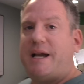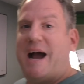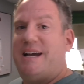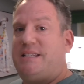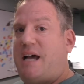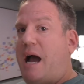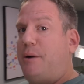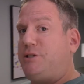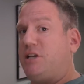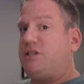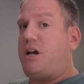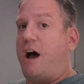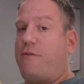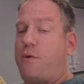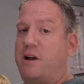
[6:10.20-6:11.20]
Guys, I was a
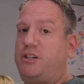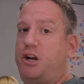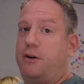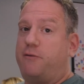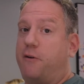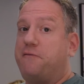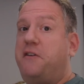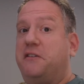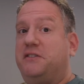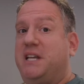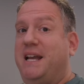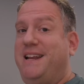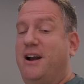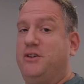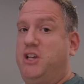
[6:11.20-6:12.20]
software engineer for
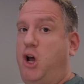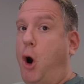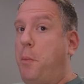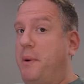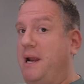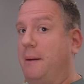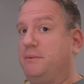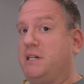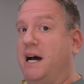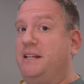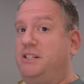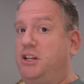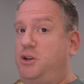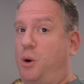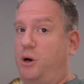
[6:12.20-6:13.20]
15 years. It opened up
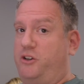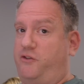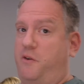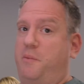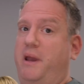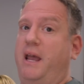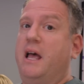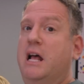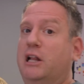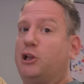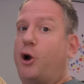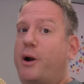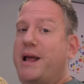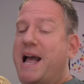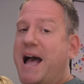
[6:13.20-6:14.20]
tons of doors for me.
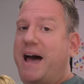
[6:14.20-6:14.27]
Learning